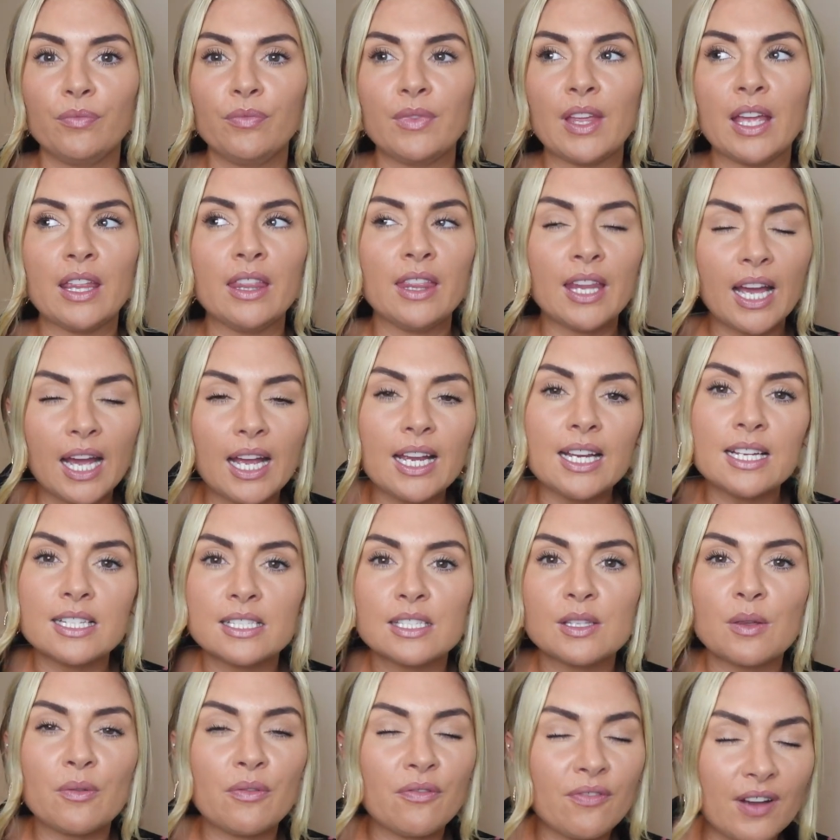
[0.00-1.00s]
then that
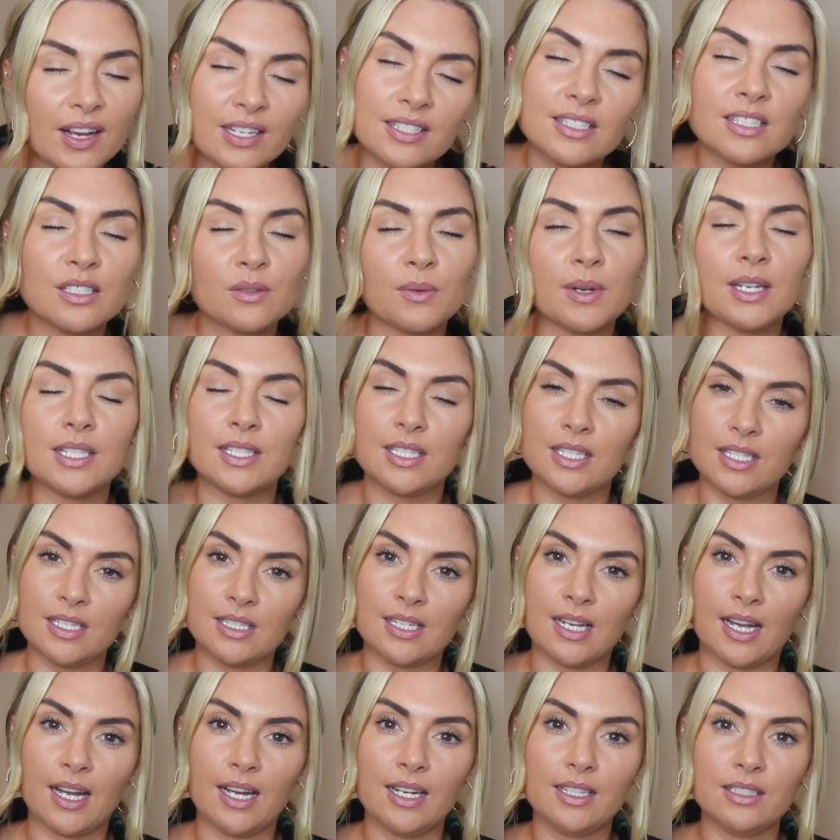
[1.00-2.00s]
is the fastest way to
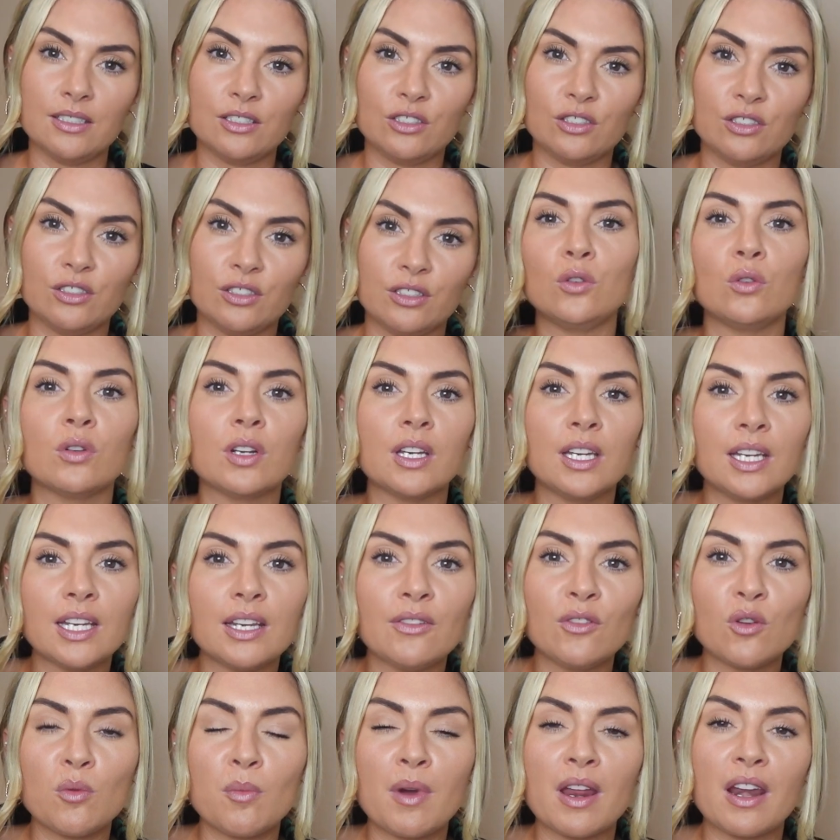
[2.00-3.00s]
detach. You're going to
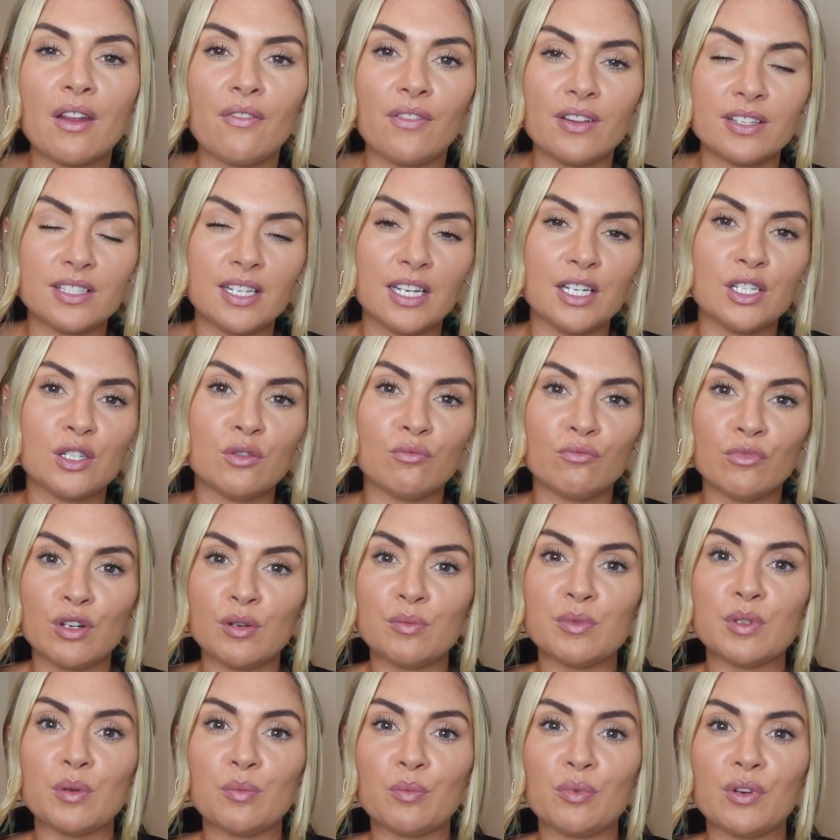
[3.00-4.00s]
give your manifestation
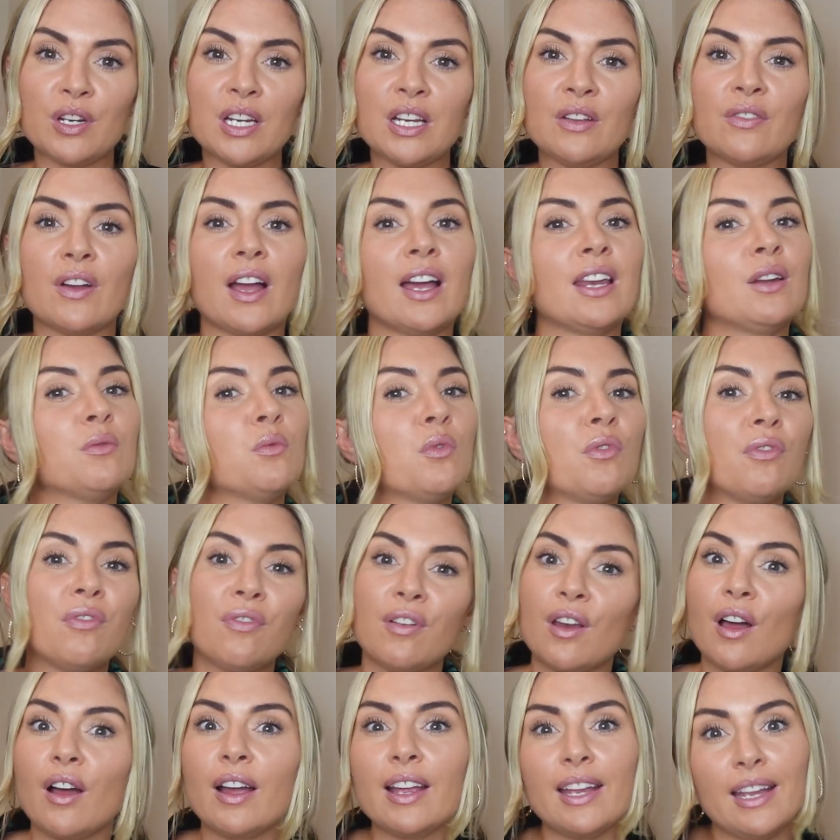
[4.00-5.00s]
room to breathe and it will
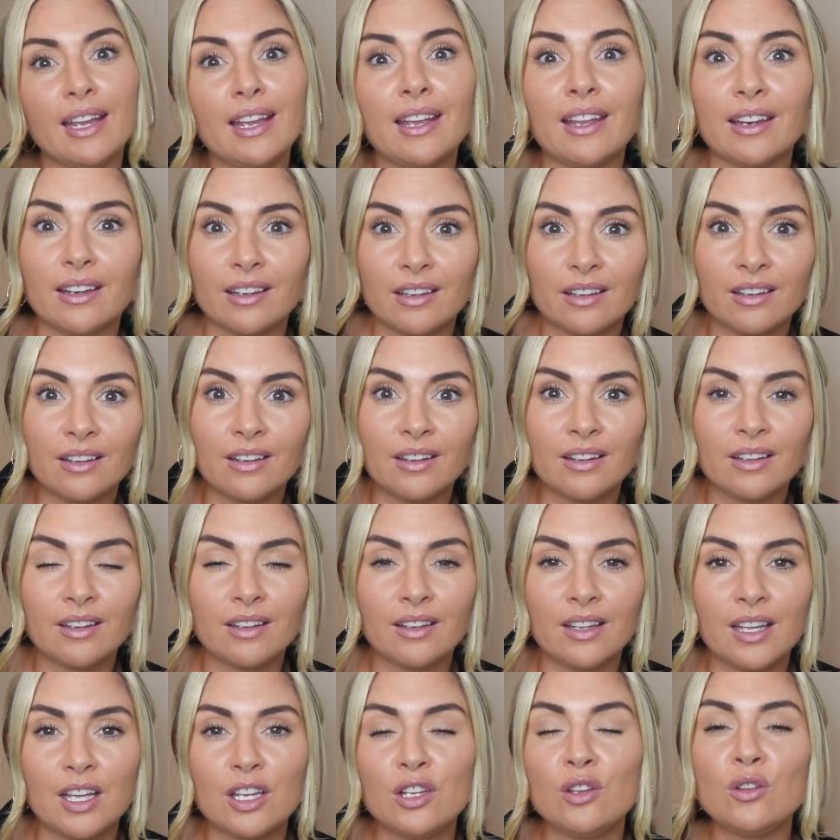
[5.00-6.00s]
fly in.
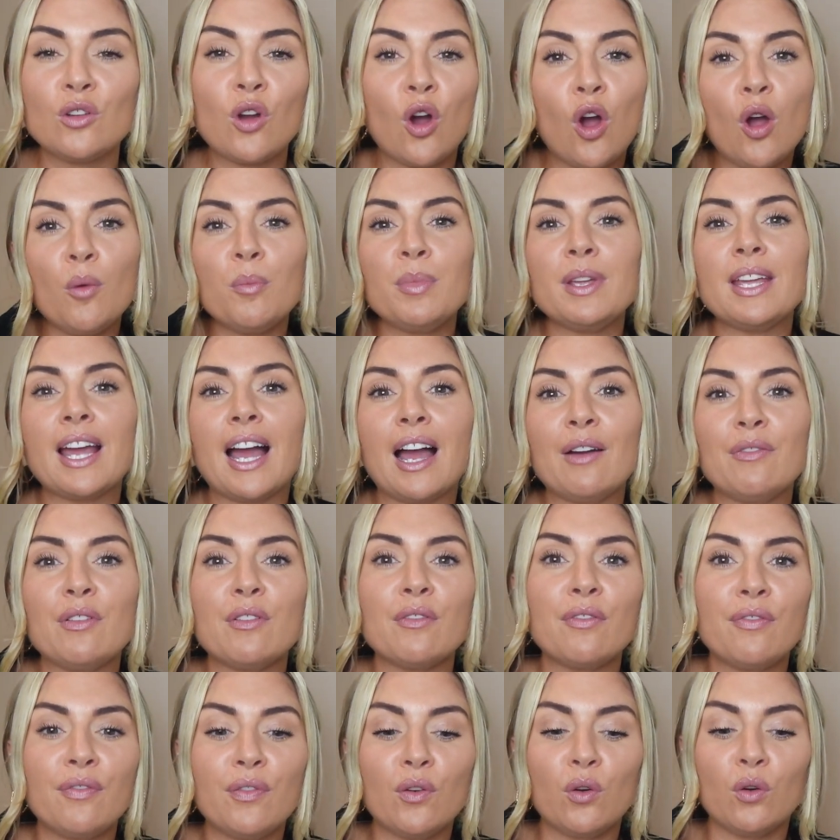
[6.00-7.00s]
You can't be
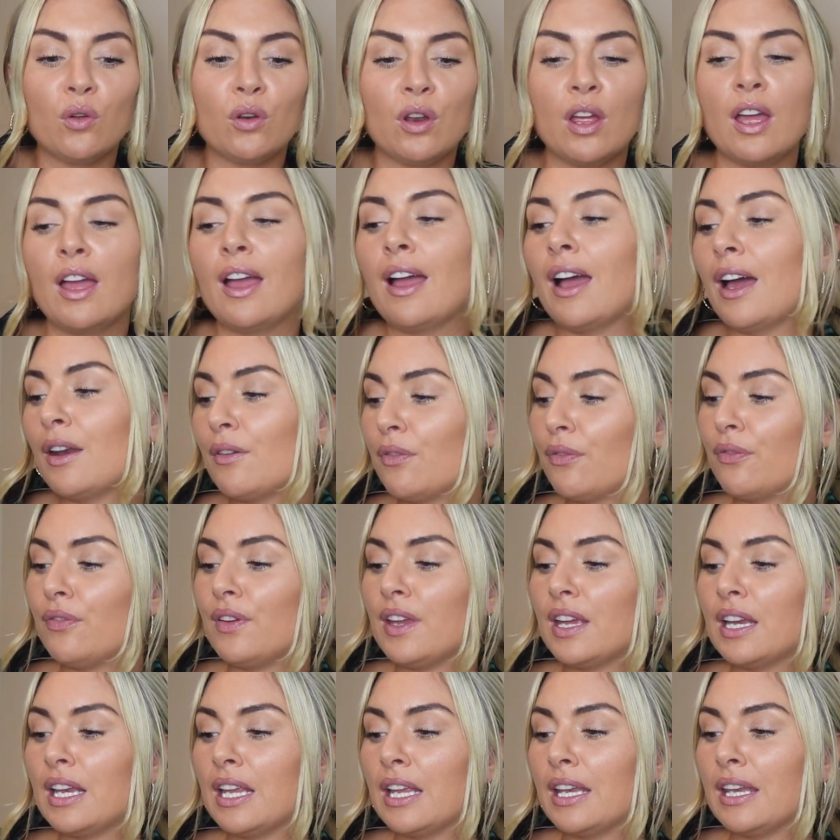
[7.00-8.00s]
having fun and
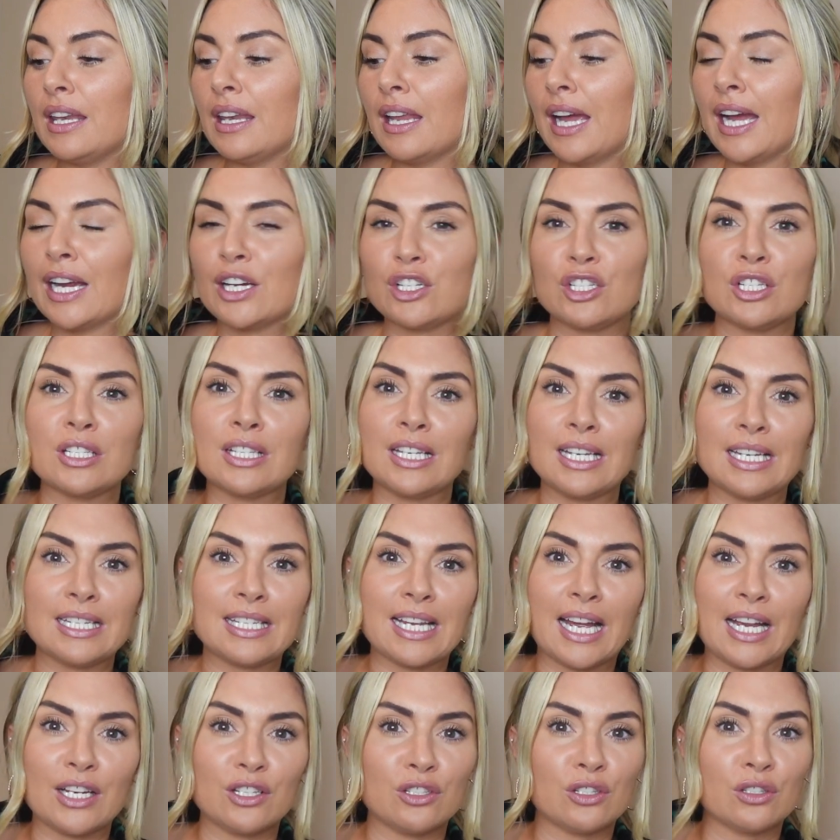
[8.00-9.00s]
feeling anxiously
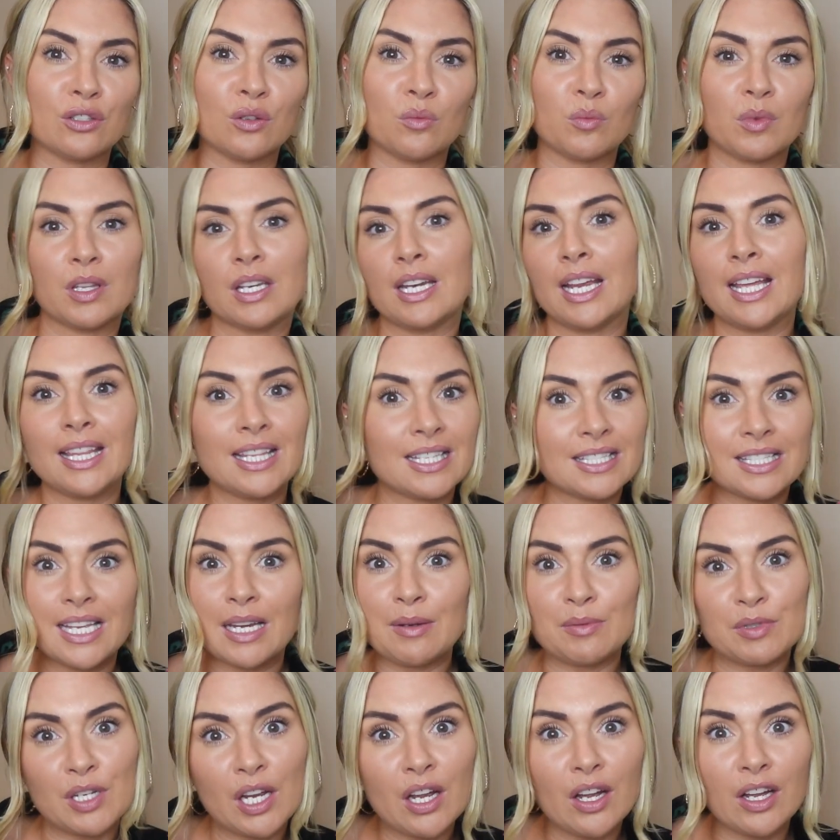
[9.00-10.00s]
attached to something at the
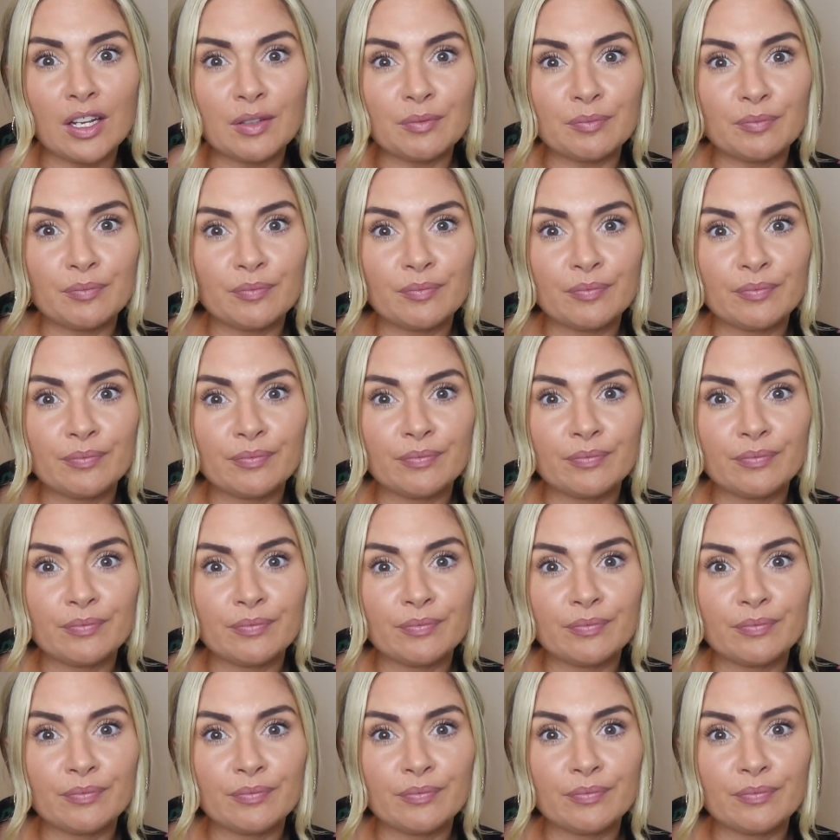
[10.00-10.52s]
same time.